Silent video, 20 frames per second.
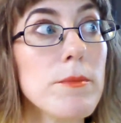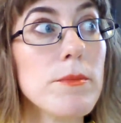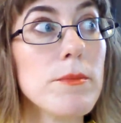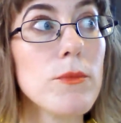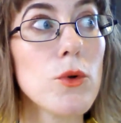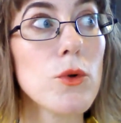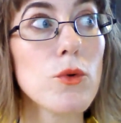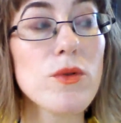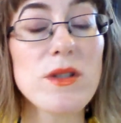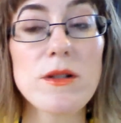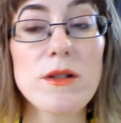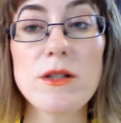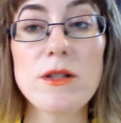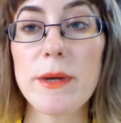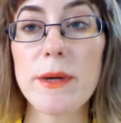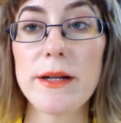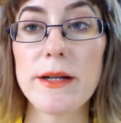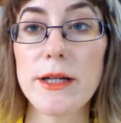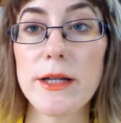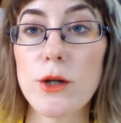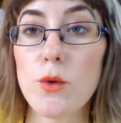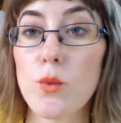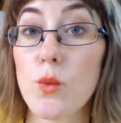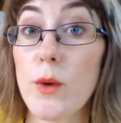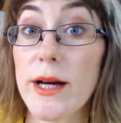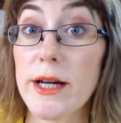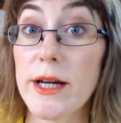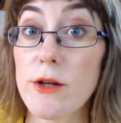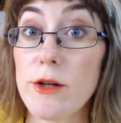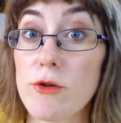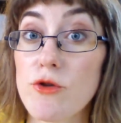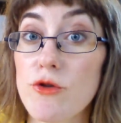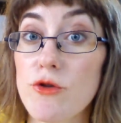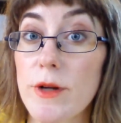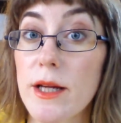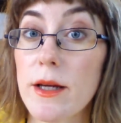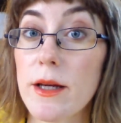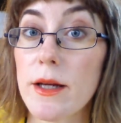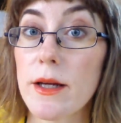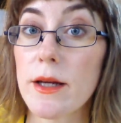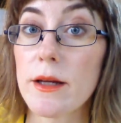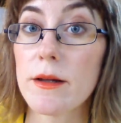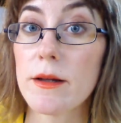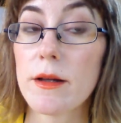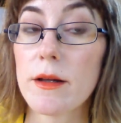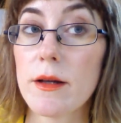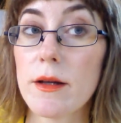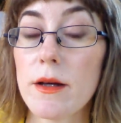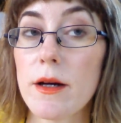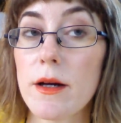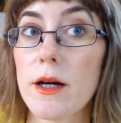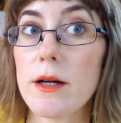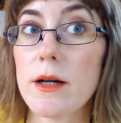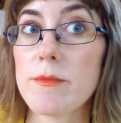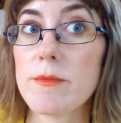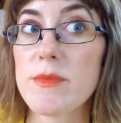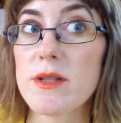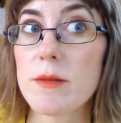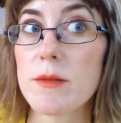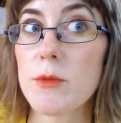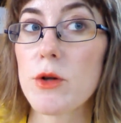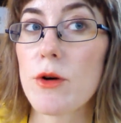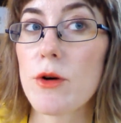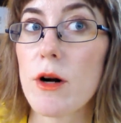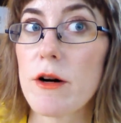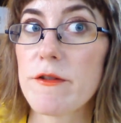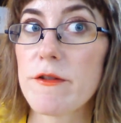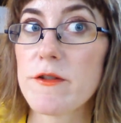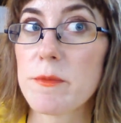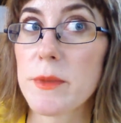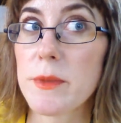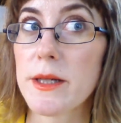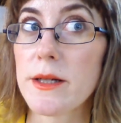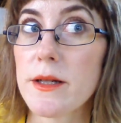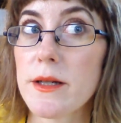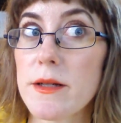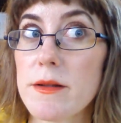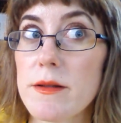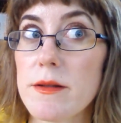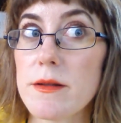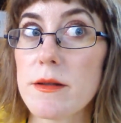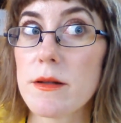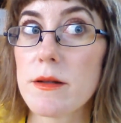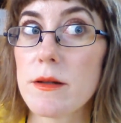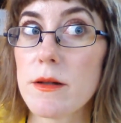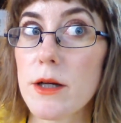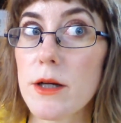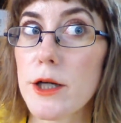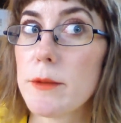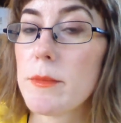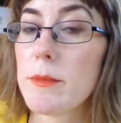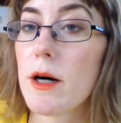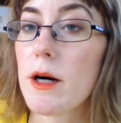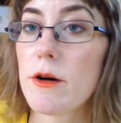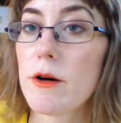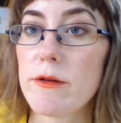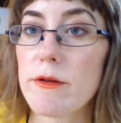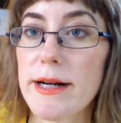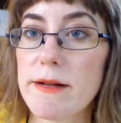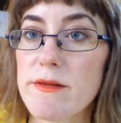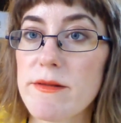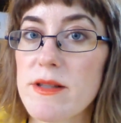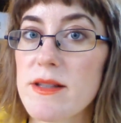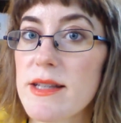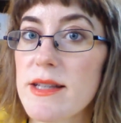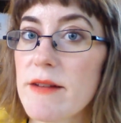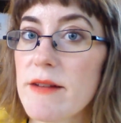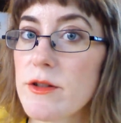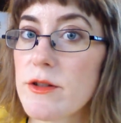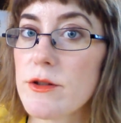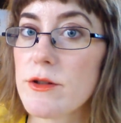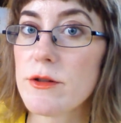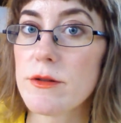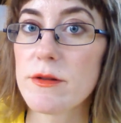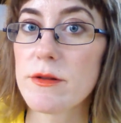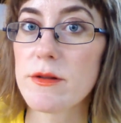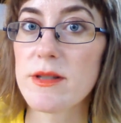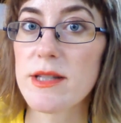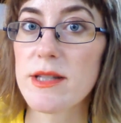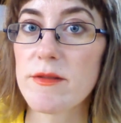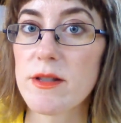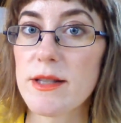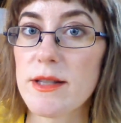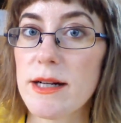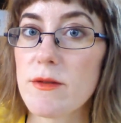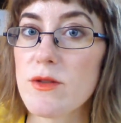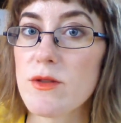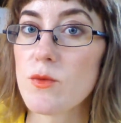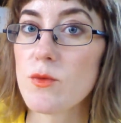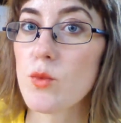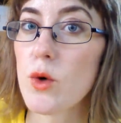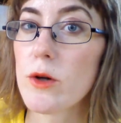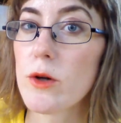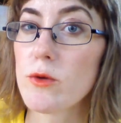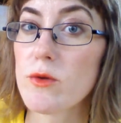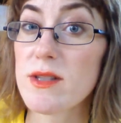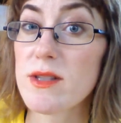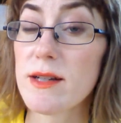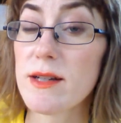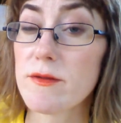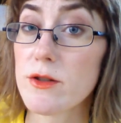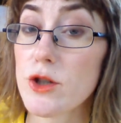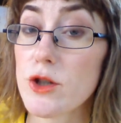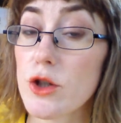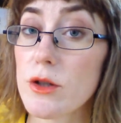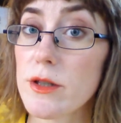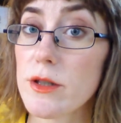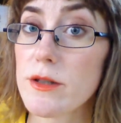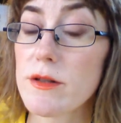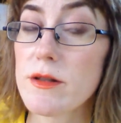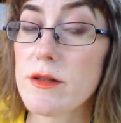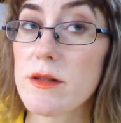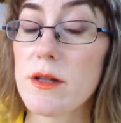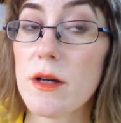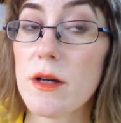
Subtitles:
Also depending on where you're drinking. Some craft beers are around 7,000 won or $7.